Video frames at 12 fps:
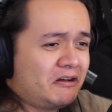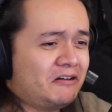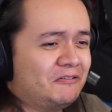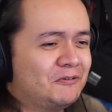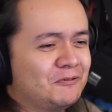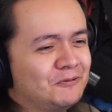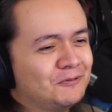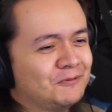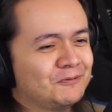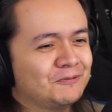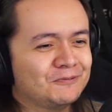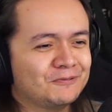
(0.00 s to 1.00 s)

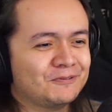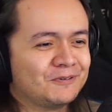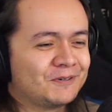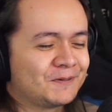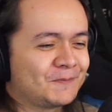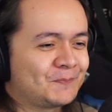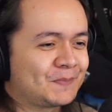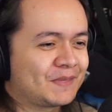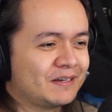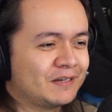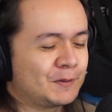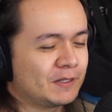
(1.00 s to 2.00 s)

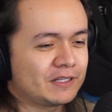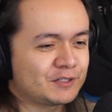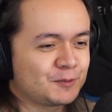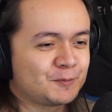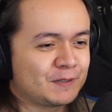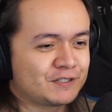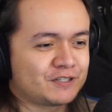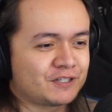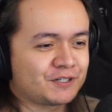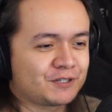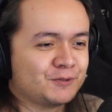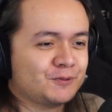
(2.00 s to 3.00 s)
Oh, it, this would be
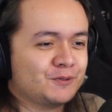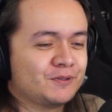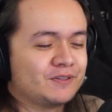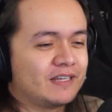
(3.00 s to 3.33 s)
such a cool